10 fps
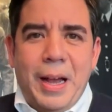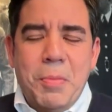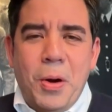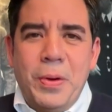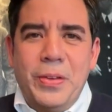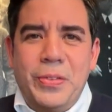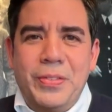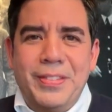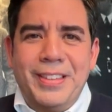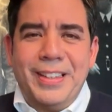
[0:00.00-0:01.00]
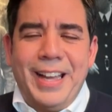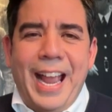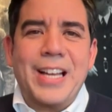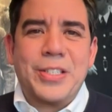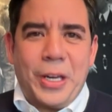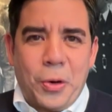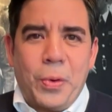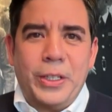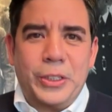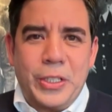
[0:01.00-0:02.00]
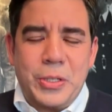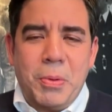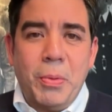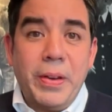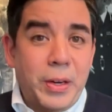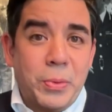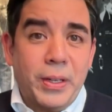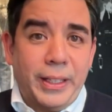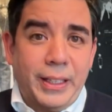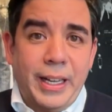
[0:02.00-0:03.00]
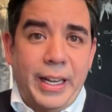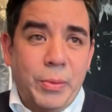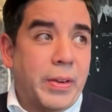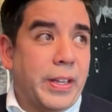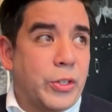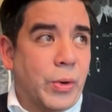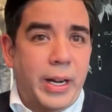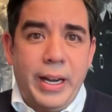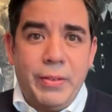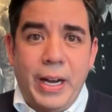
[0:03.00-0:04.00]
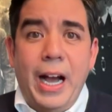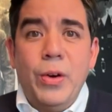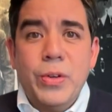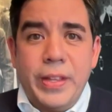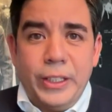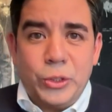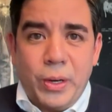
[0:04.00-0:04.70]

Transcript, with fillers: I'm always uh, asking questions about what do they really like? Mm-hmm. What do they drive? How do they